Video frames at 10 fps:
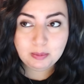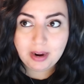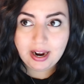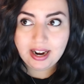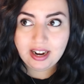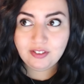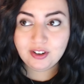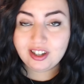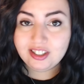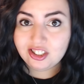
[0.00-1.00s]
but if you're
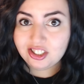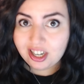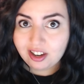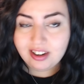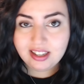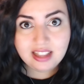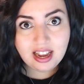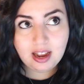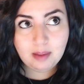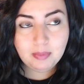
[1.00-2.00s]
not sharing
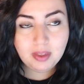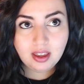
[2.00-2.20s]
them,